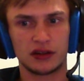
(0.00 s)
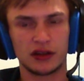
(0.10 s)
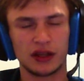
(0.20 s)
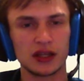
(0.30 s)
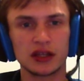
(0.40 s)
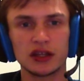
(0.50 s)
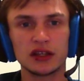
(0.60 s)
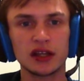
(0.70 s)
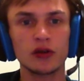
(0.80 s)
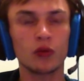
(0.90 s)
Like,
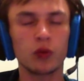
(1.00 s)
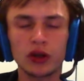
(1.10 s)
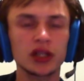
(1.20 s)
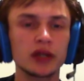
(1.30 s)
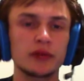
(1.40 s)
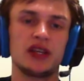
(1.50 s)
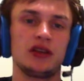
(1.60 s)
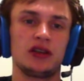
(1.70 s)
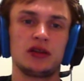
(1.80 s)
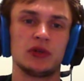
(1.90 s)
Nintendo, we're going to be
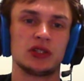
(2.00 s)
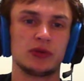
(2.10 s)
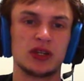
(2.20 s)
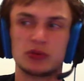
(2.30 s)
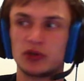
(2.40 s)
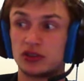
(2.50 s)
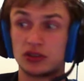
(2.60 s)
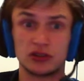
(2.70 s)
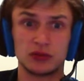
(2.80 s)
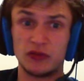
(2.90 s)
hearing about Smash Bros.
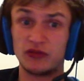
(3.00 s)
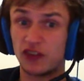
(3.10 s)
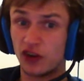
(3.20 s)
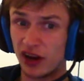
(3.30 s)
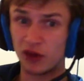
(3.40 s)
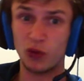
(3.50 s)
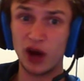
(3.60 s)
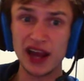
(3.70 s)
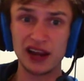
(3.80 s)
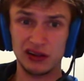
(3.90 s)
Ultimate for a
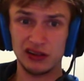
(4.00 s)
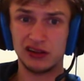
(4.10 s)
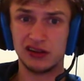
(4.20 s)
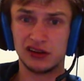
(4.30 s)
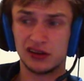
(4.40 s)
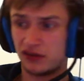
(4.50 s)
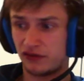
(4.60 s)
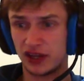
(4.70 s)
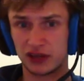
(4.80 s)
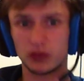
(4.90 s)
while. In
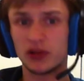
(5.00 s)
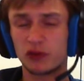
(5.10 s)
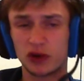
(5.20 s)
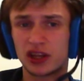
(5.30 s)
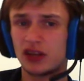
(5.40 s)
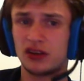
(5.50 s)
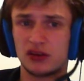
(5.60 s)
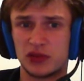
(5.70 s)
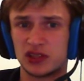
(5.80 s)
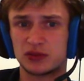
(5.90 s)
fact, we were hearing
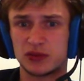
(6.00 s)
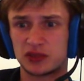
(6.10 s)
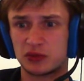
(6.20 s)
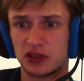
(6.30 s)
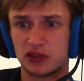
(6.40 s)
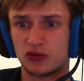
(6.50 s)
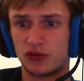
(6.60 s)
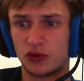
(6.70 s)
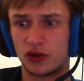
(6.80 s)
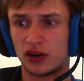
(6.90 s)
about Smash Bros.
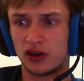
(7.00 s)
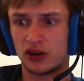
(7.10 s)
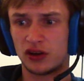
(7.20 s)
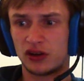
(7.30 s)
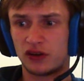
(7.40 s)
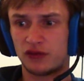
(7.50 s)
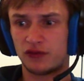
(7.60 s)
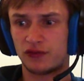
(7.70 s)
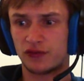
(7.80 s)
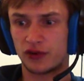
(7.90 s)
for
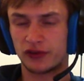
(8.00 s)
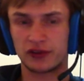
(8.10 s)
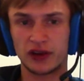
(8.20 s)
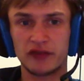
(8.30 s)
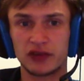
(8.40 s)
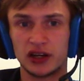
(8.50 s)
forever.